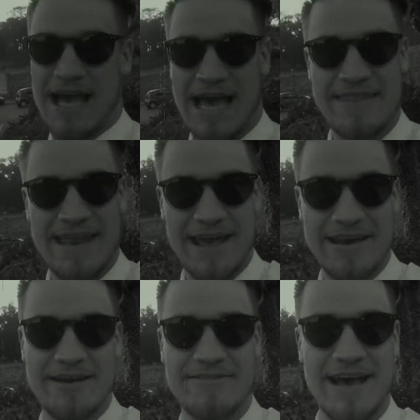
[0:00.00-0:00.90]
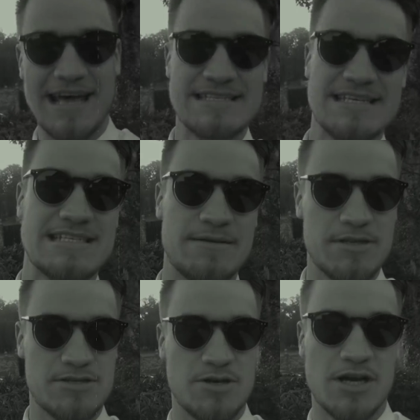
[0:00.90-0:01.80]
and then head over and see some
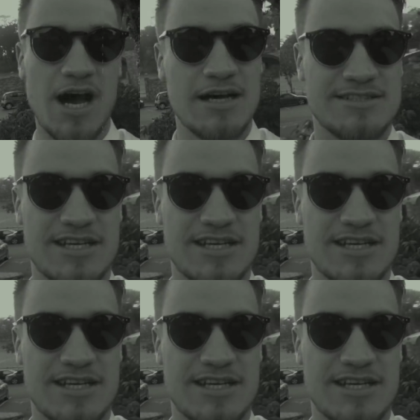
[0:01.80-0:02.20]
of the sort of cars